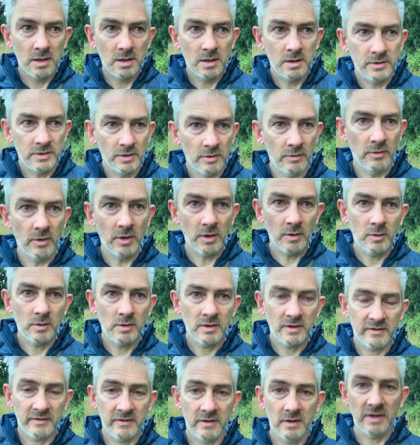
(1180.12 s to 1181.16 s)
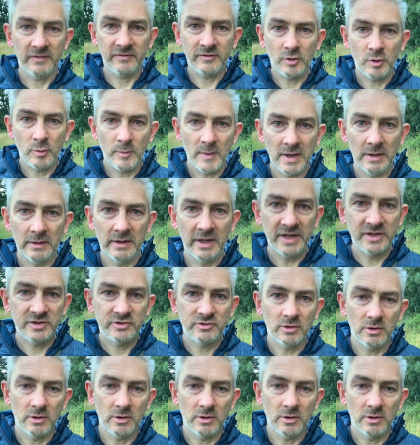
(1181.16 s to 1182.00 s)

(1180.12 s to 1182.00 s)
Don't know. I'll have to come out later